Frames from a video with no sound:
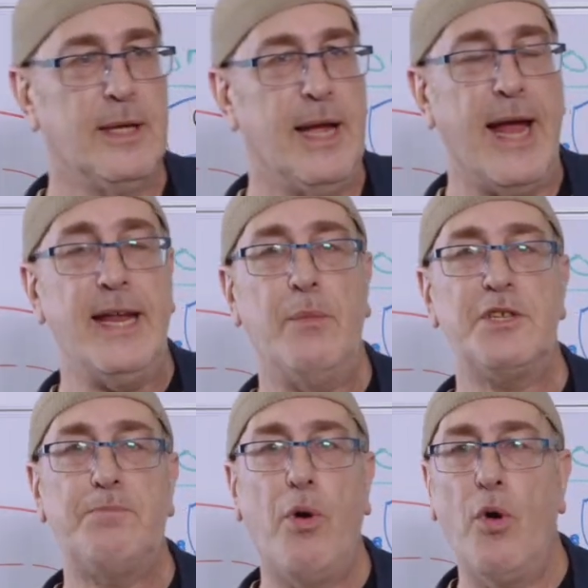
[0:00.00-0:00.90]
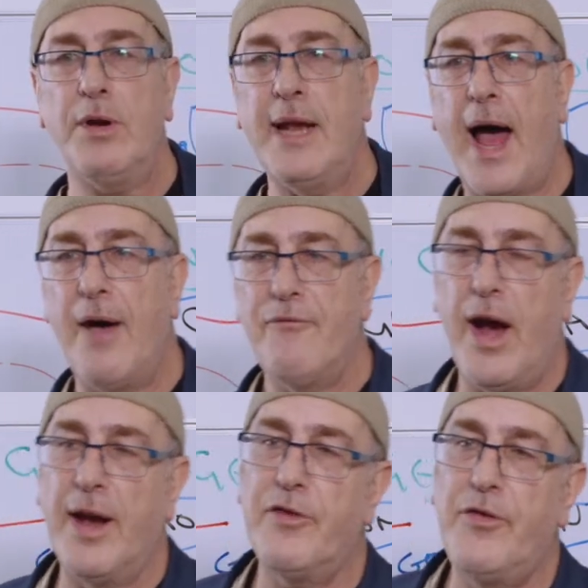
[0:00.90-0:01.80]
And he was born
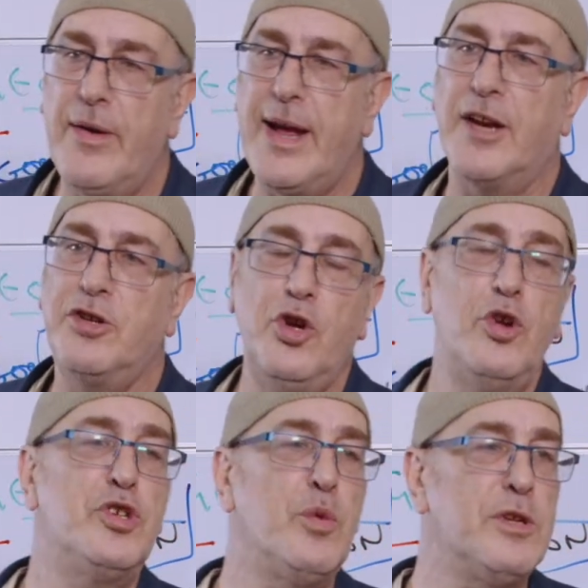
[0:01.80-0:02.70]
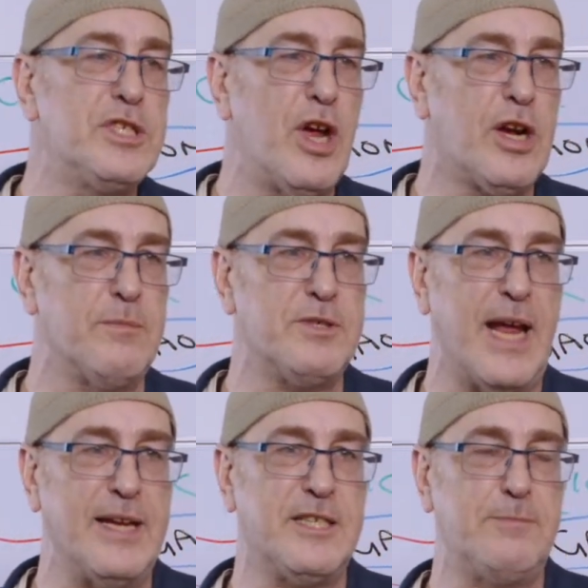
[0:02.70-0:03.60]
under very unusual circumstances,